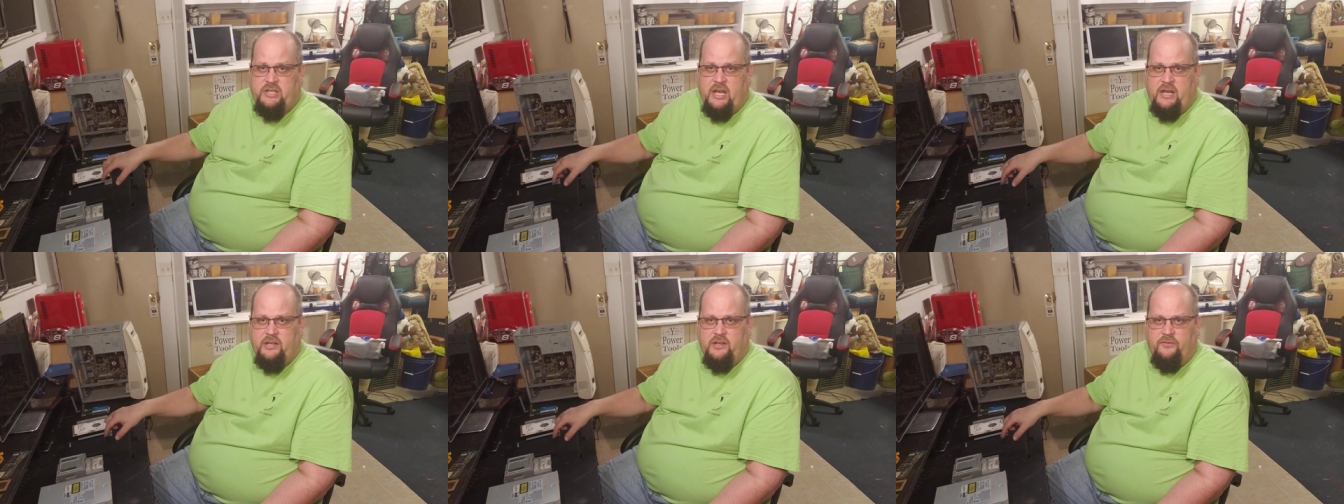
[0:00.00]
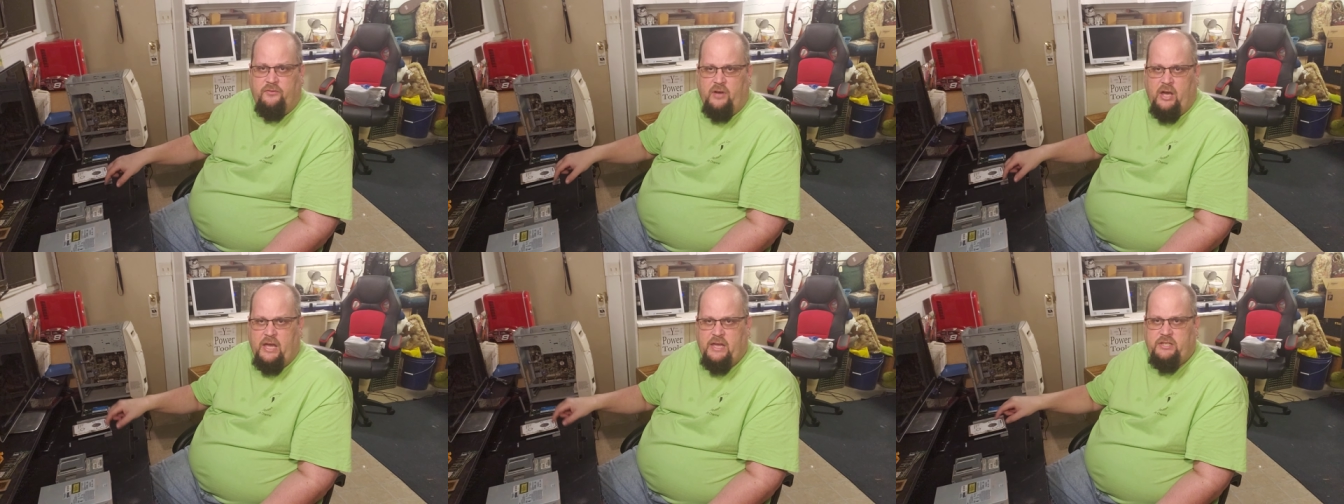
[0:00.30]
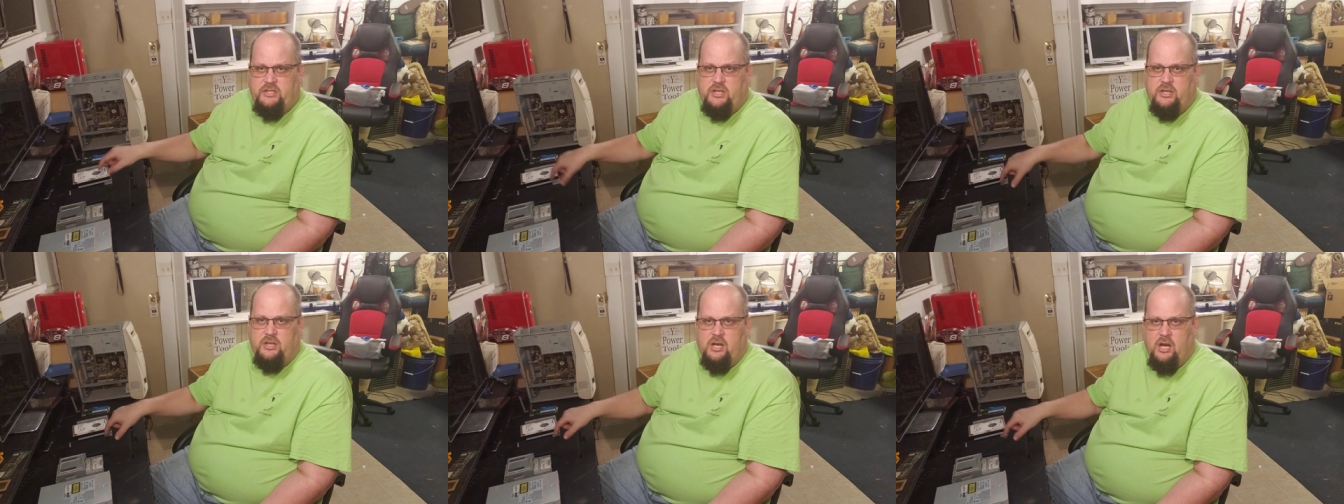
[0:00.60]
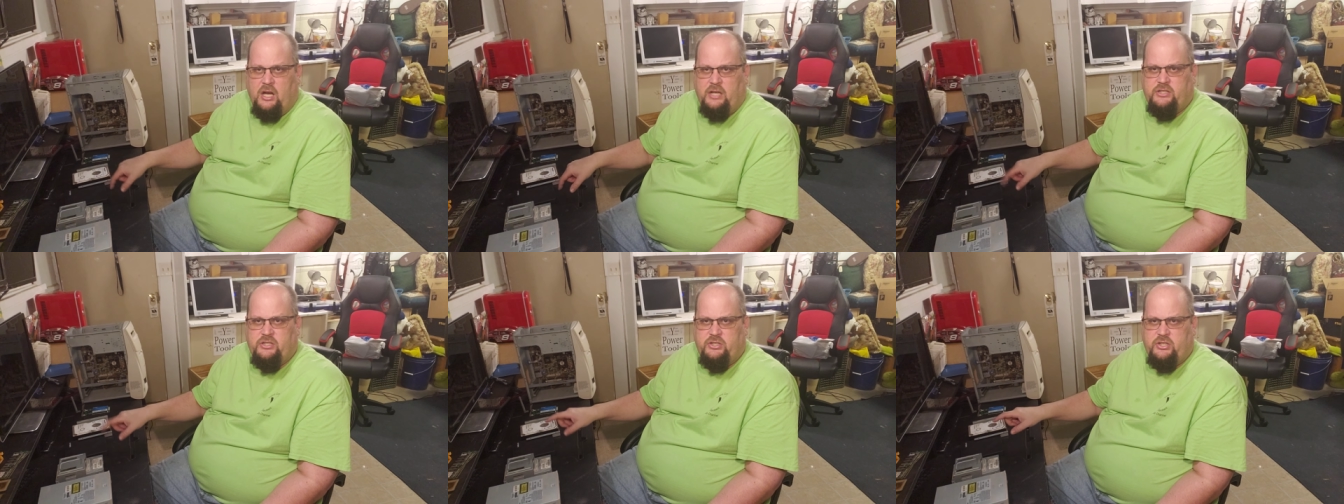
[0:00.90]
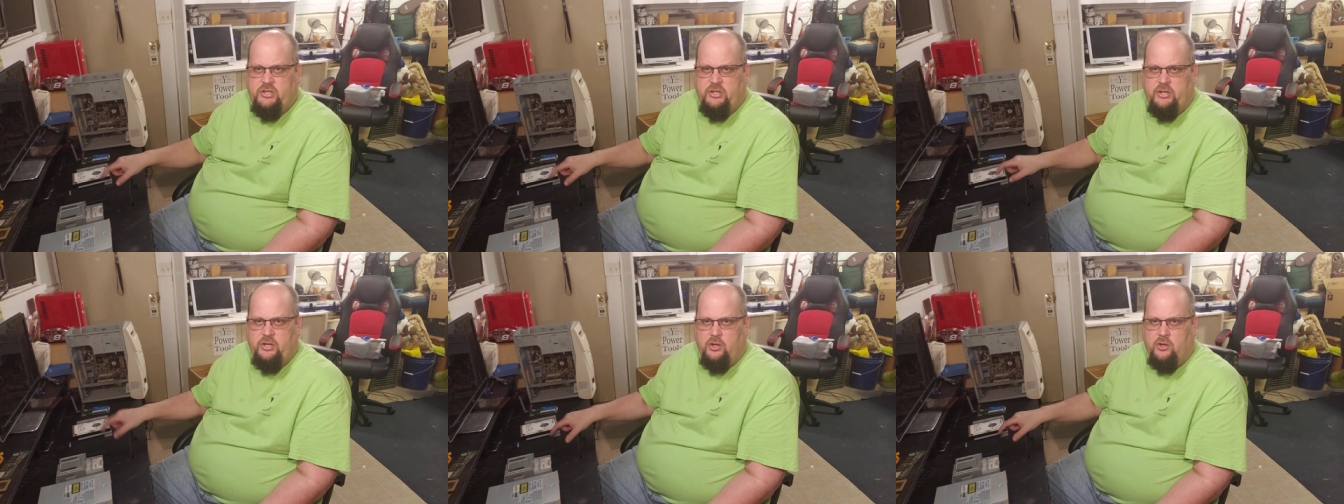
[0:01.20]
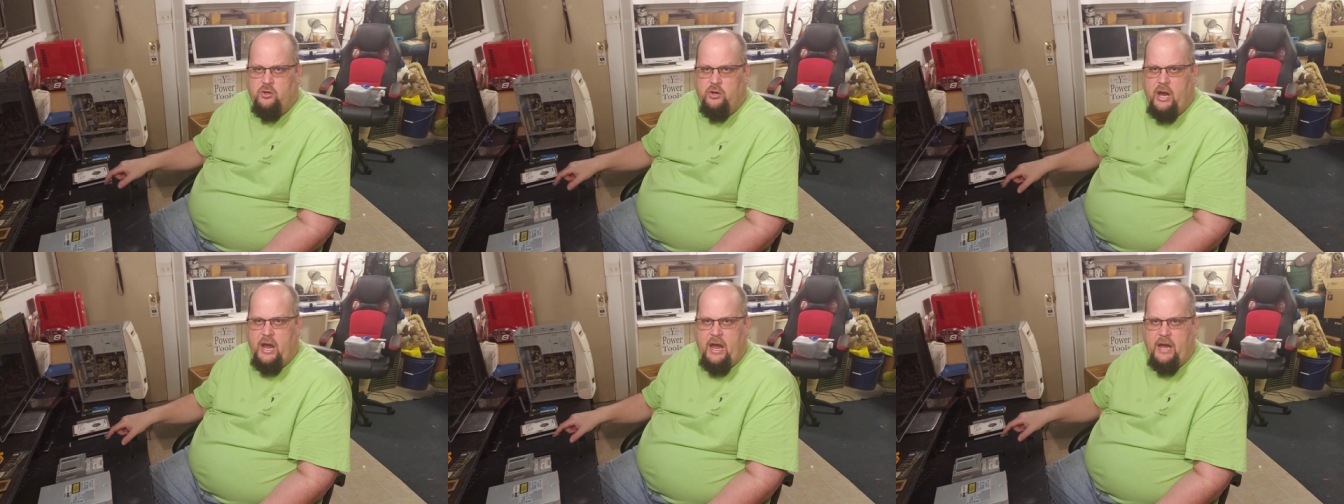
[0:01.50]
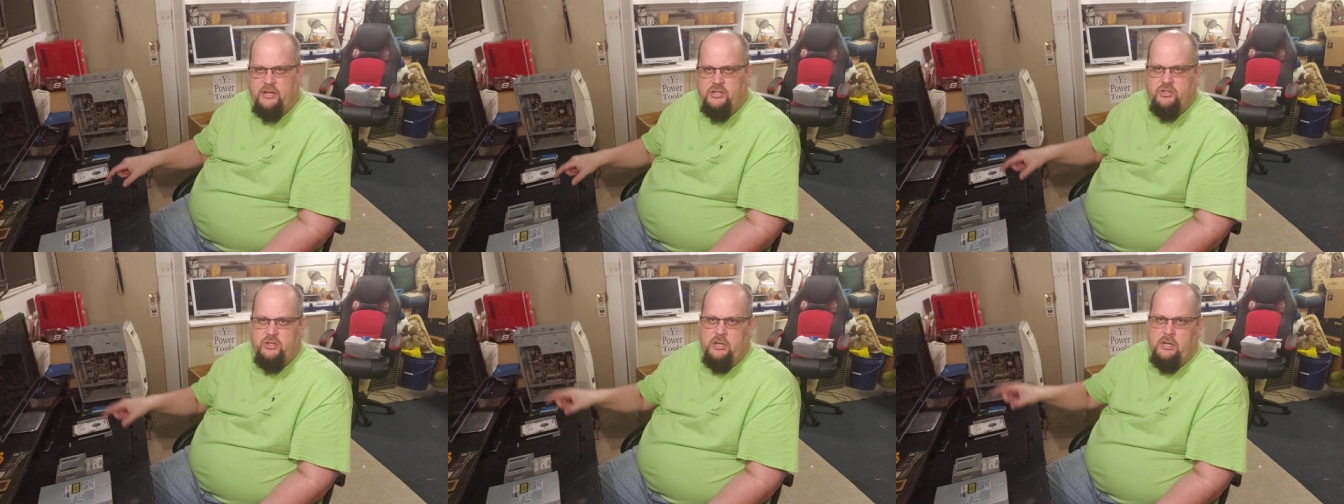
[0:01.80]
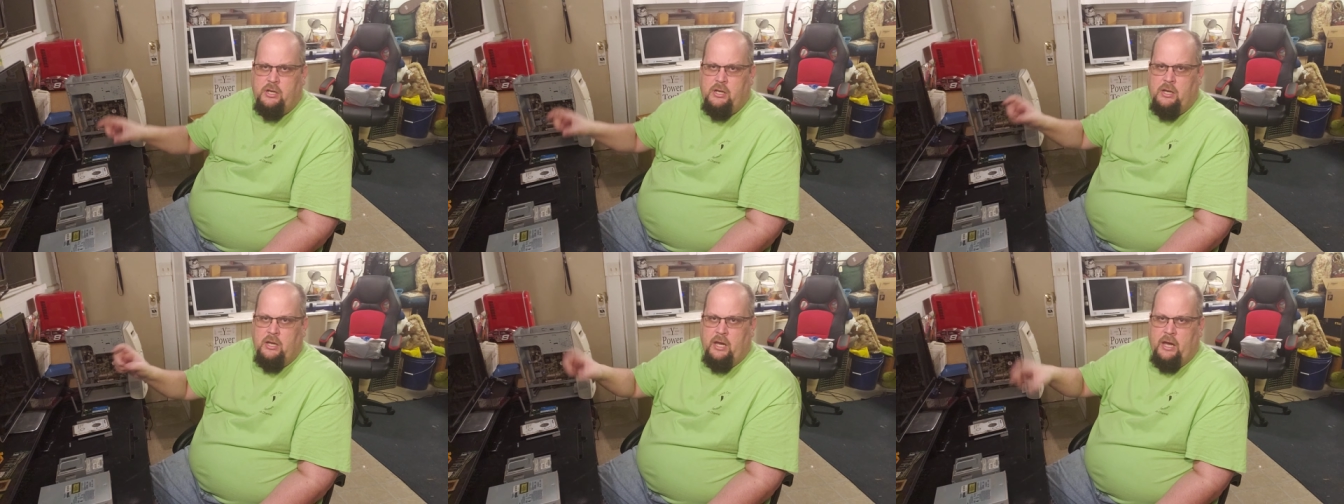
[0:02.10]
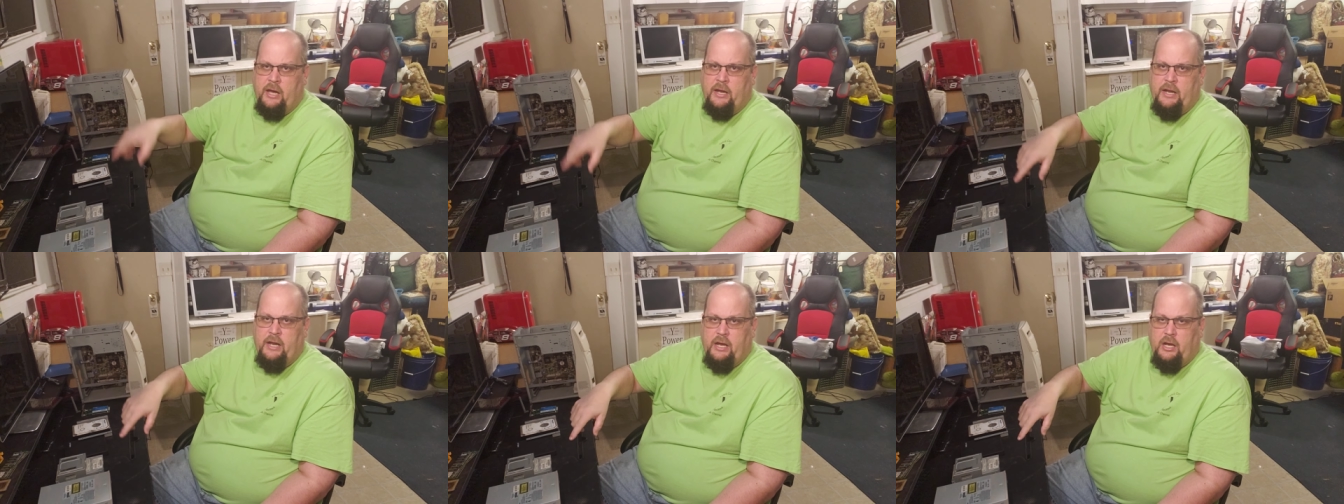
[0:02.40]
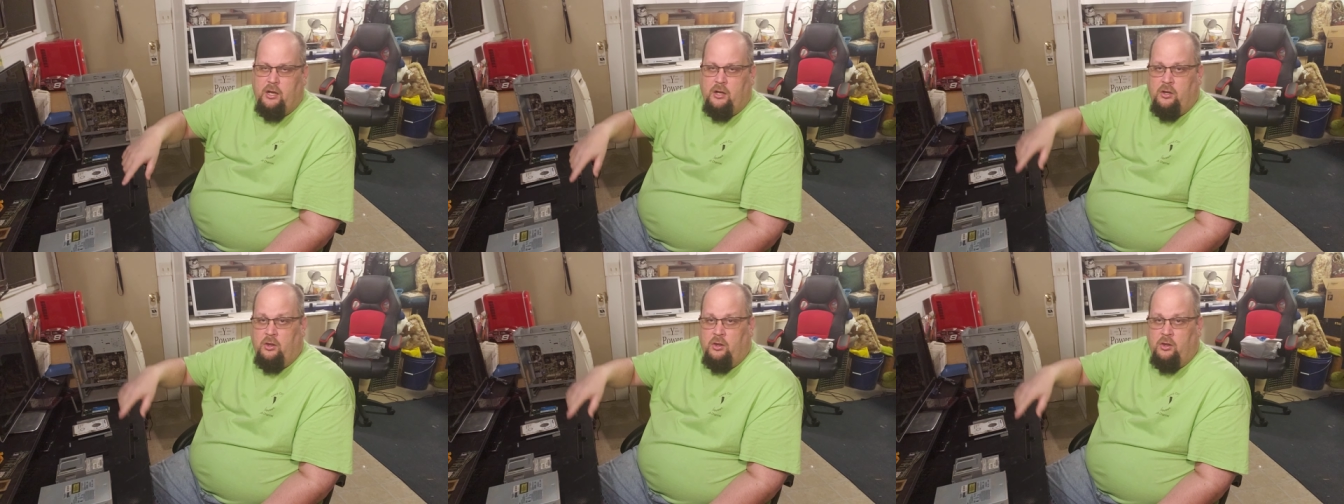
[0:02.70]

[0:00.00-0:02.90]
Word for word: that device and causes it to crash and it